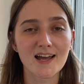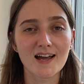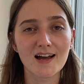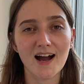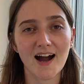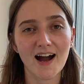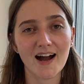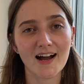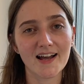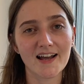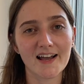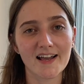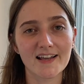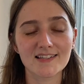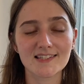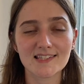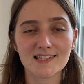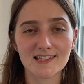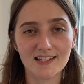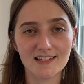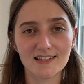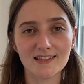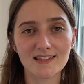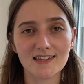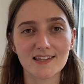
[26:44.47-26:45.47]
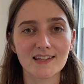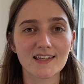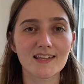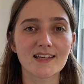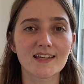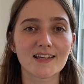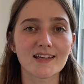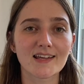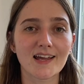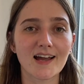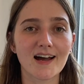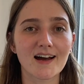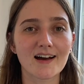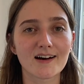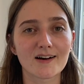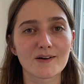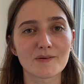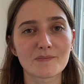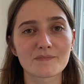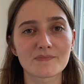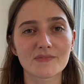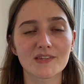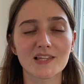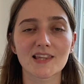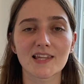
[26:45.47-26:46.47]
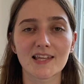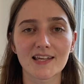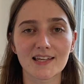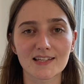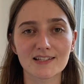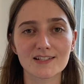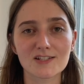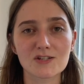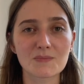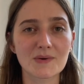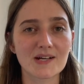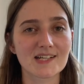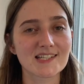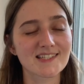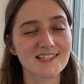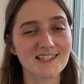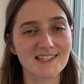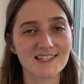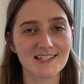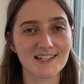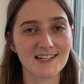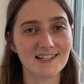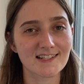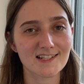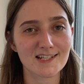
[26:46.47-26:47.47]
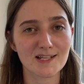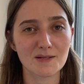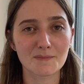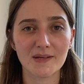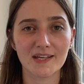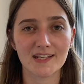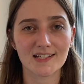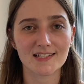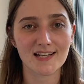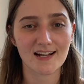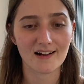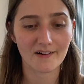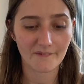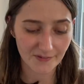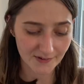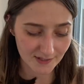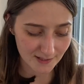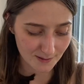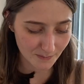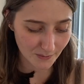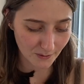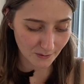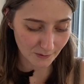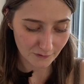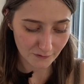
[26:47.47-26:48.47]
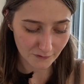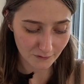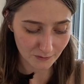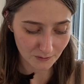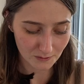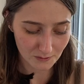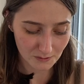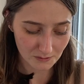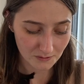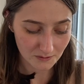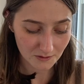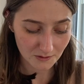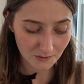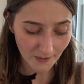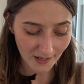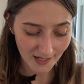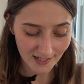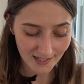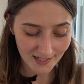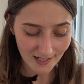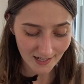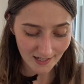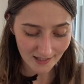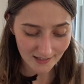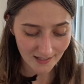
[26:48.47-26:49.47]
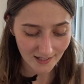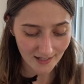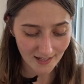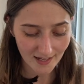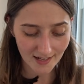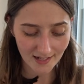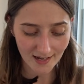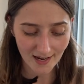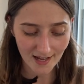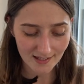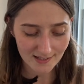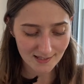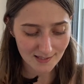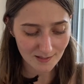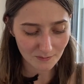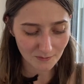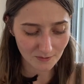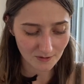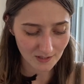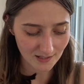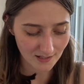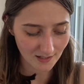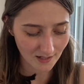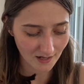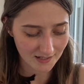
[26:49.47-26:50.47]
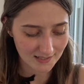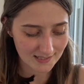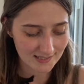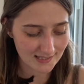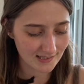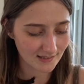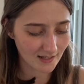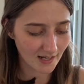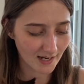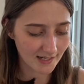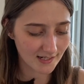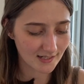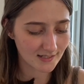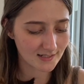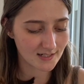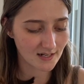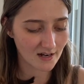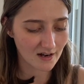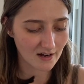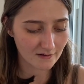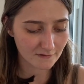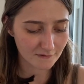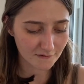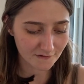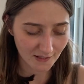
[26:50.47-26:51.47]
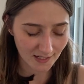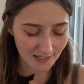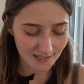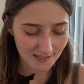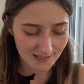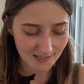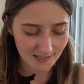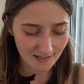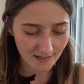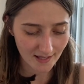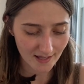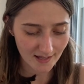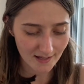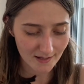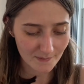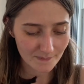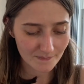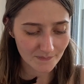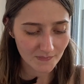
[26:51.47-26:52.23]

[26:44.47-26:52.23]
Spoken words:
I sent the link to my sister, and she picked out this beautiful grey colour, and it has some really nice light and dark flecks in there.